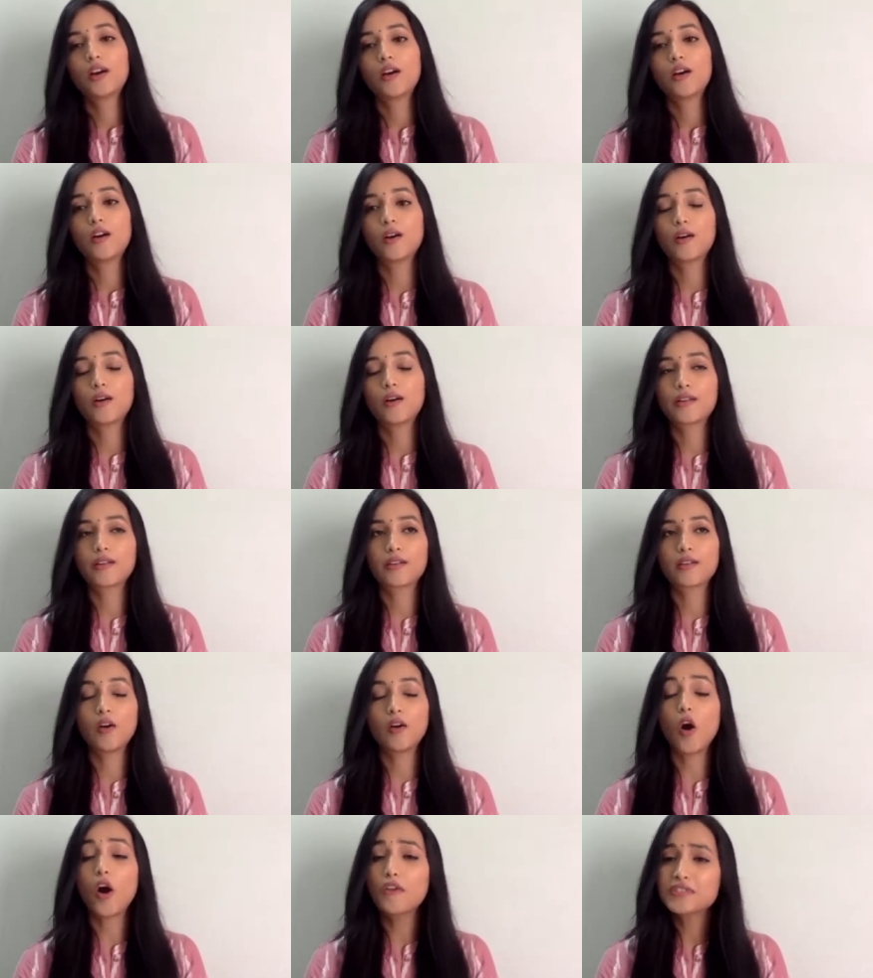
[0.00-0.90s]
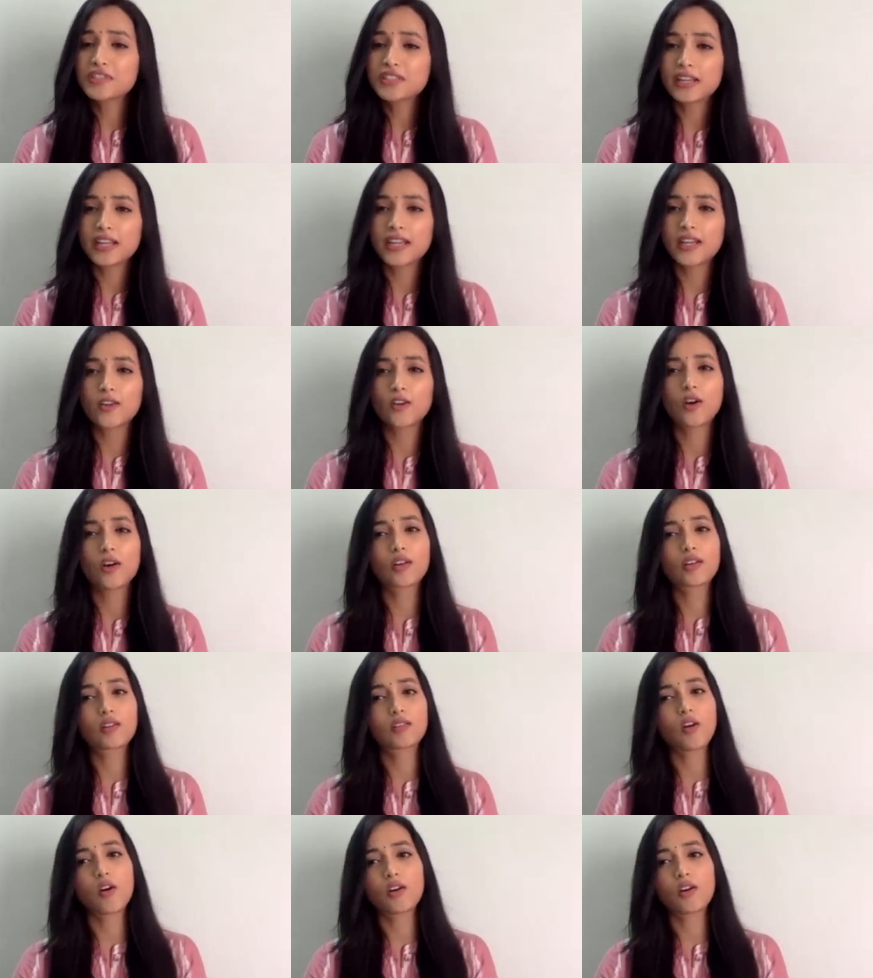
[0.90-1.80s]
or off screen
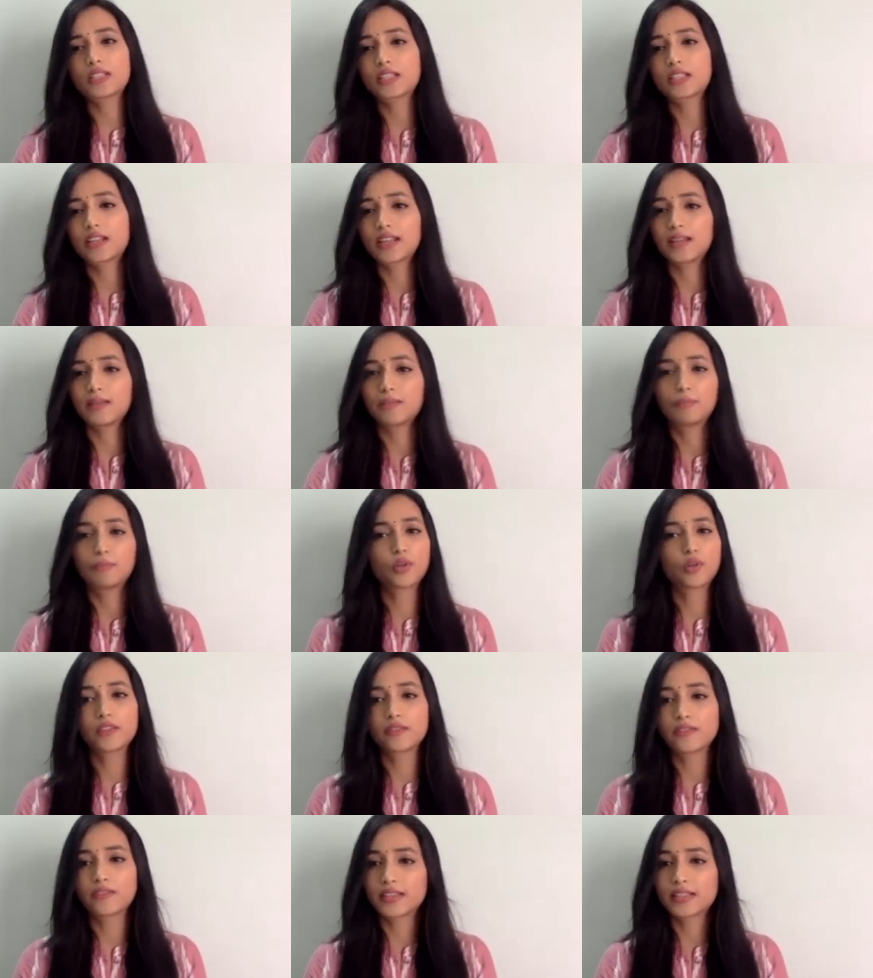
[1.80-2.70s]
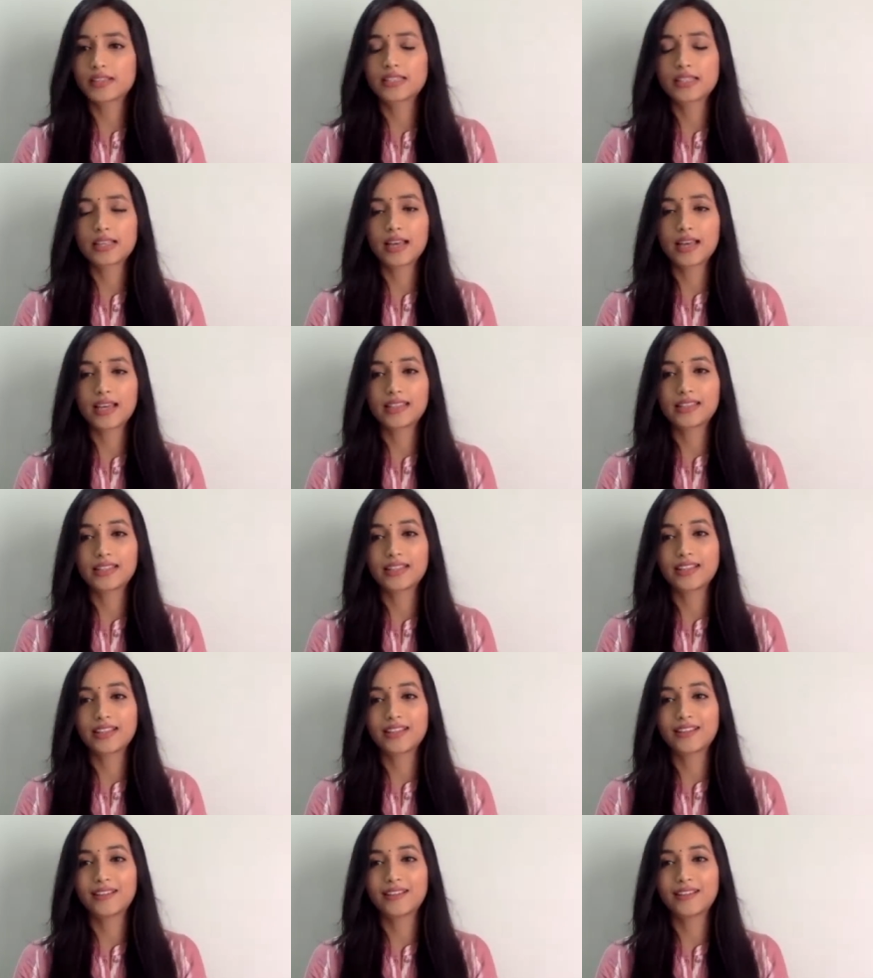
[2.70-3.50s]
or on screen, both the ways, I think.